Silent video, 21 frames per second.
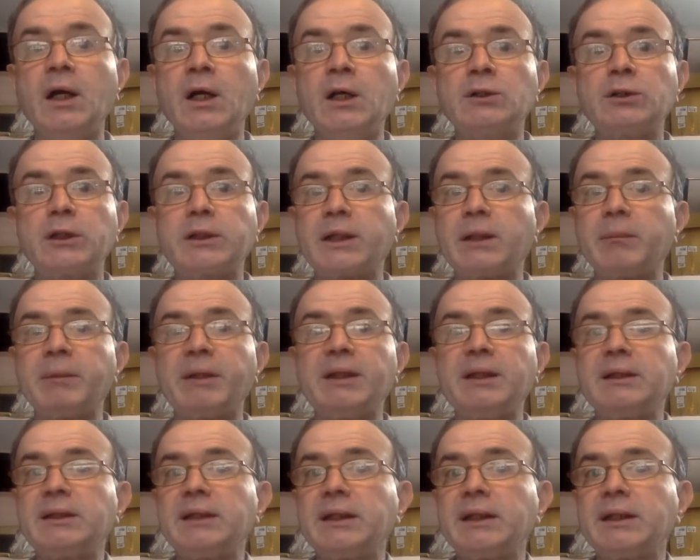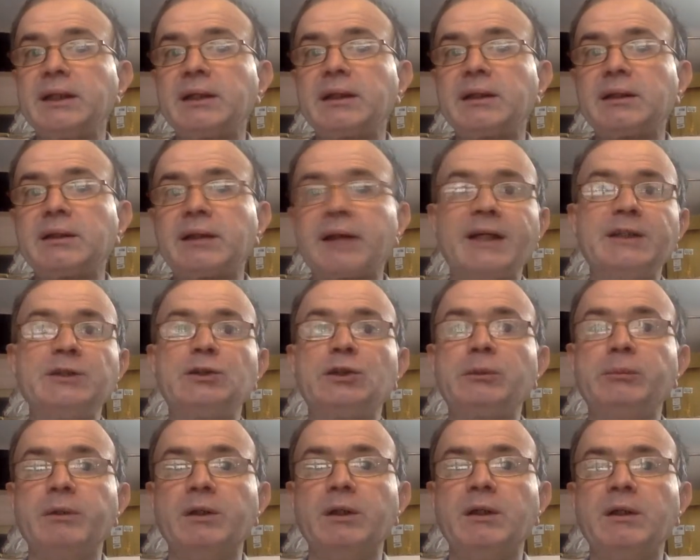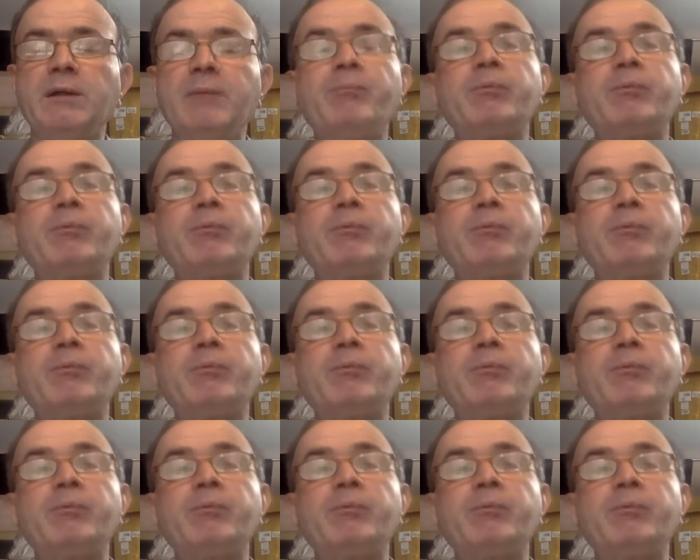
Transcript: So it can be anything tangible.